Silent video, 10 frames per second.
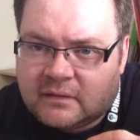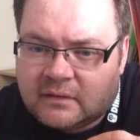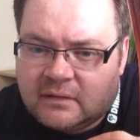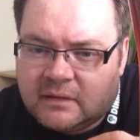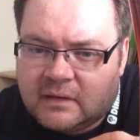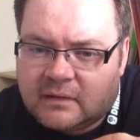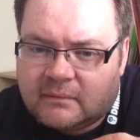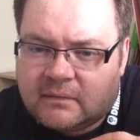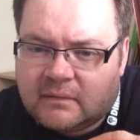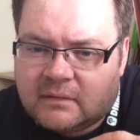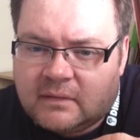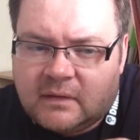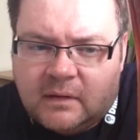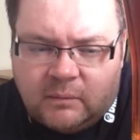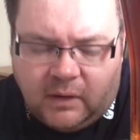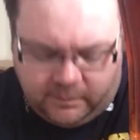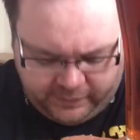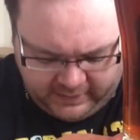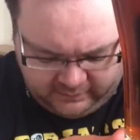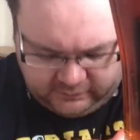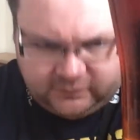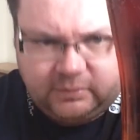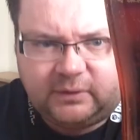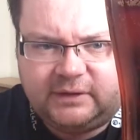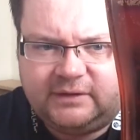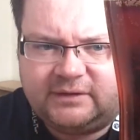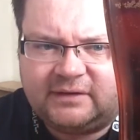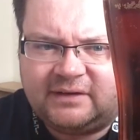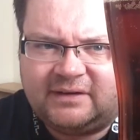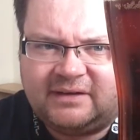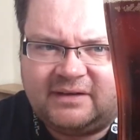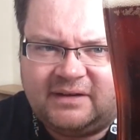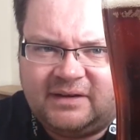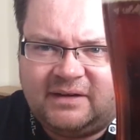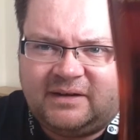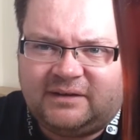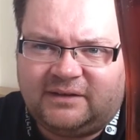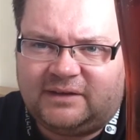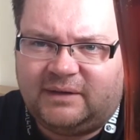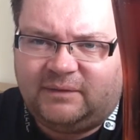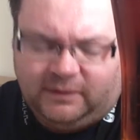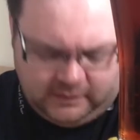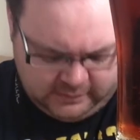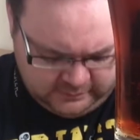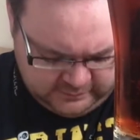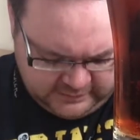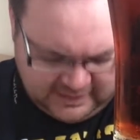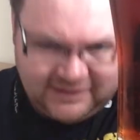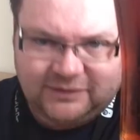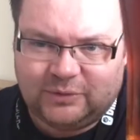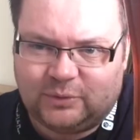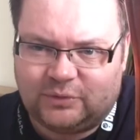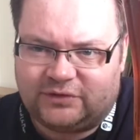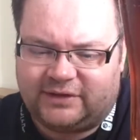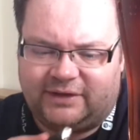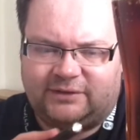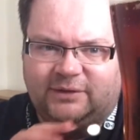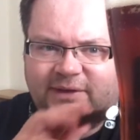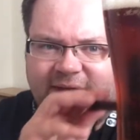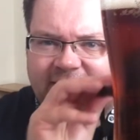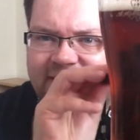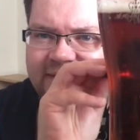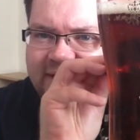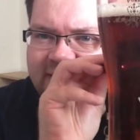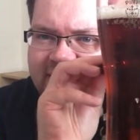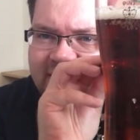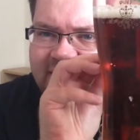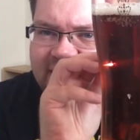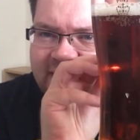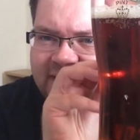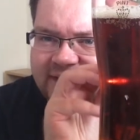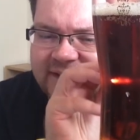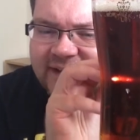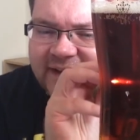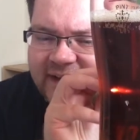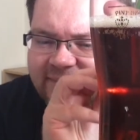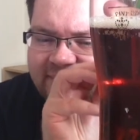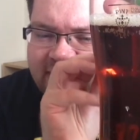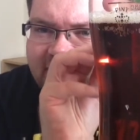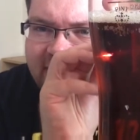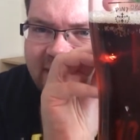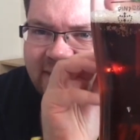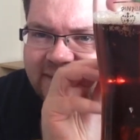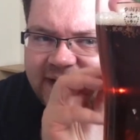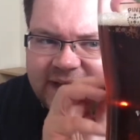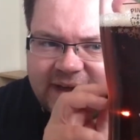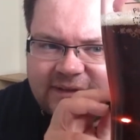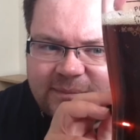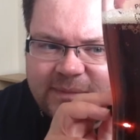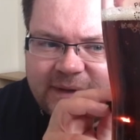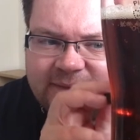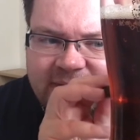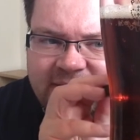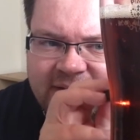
Yeah, well, appearance wise, let's give you the old torch test on that actually. Can you see that? I reckon that's a bit of an